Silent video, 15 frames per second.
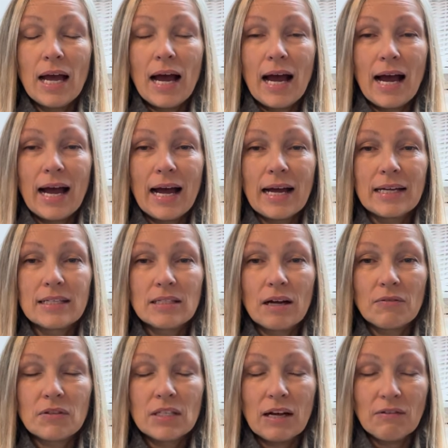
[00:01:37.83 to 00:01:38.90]
And
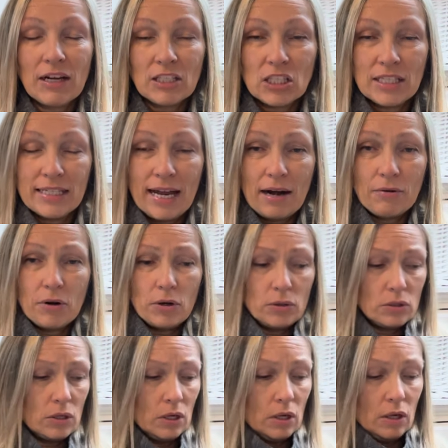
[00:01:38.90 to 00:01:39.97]
I've actually
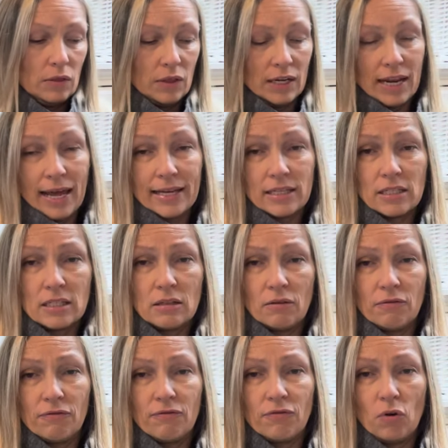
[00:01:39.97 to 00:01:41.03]
narrowed the legs
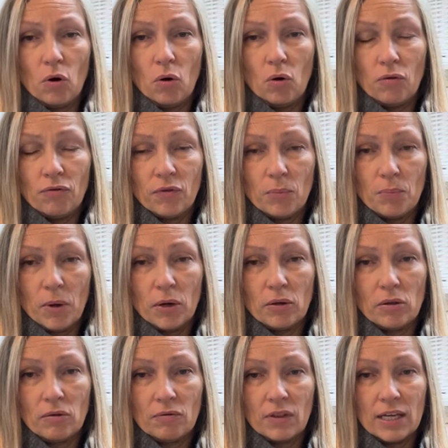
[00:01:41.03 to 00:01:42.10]
for
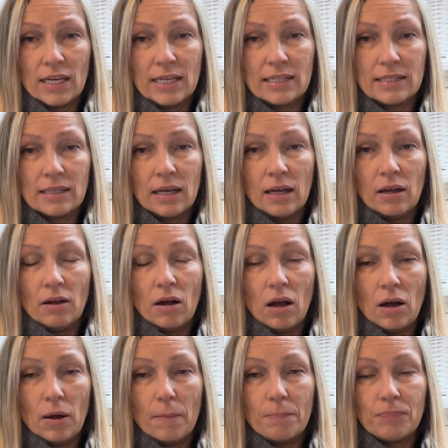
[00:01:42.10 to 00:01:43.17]
both of these
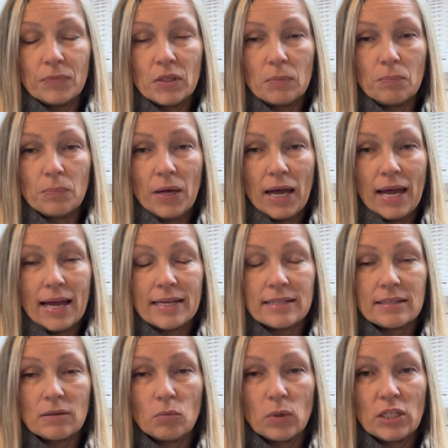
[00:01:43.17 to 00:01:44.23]

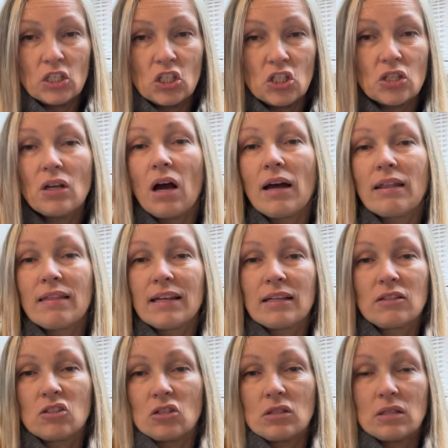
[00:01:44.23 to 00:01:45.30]
pairs, which I
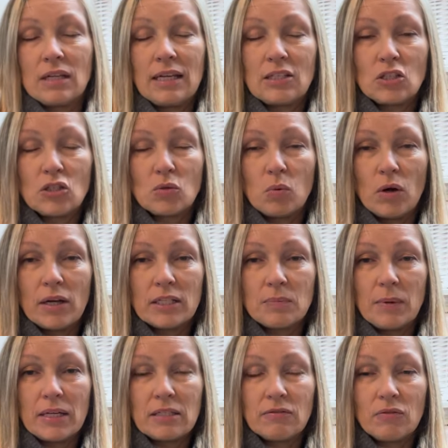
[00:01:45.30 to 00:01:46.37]
think just works
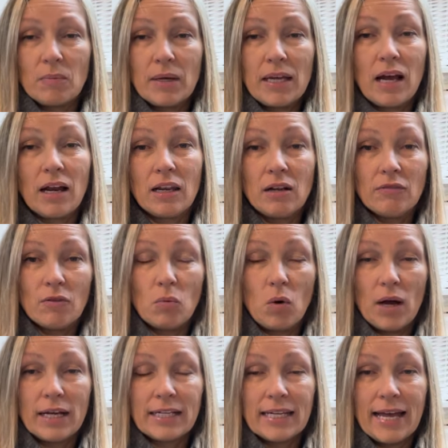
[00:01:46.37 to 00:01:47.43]
better for me. I love a
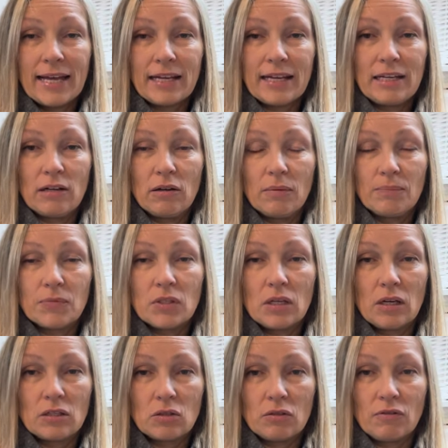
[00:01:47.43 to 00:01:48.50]
wide leg in a
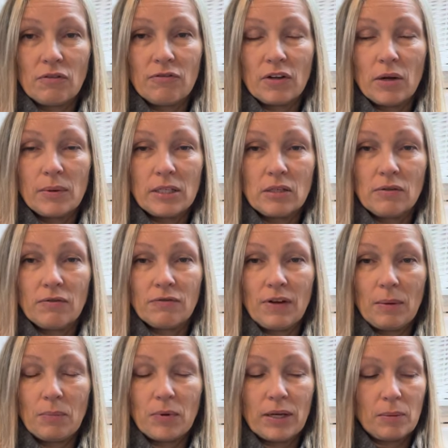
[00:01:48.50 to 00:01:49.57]
sort of a flowy
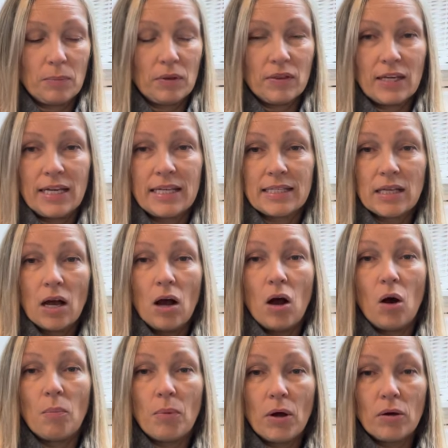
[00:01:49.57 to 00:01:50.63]
fabric, but these
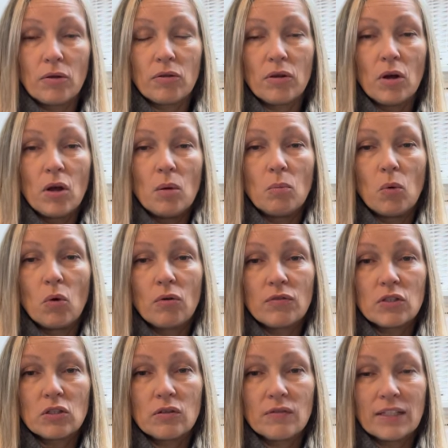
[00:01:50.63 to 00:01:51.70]
are both more of a
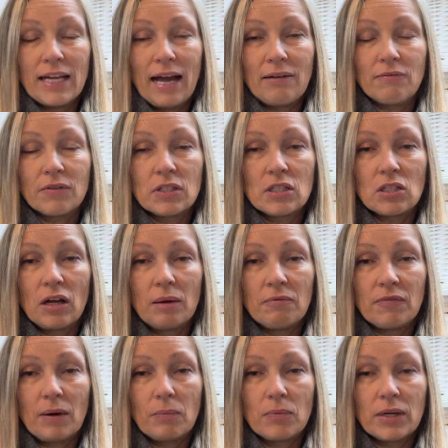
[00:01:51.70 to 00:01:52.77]
sort of a canvas type
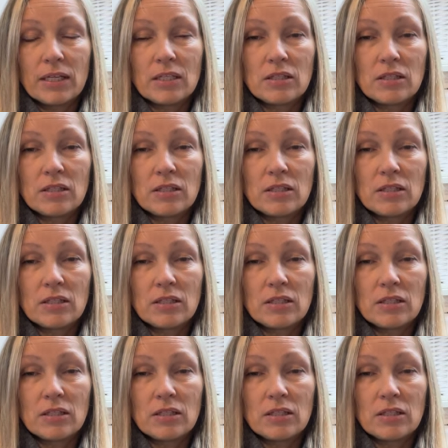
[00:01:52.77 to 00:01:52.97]
fabric.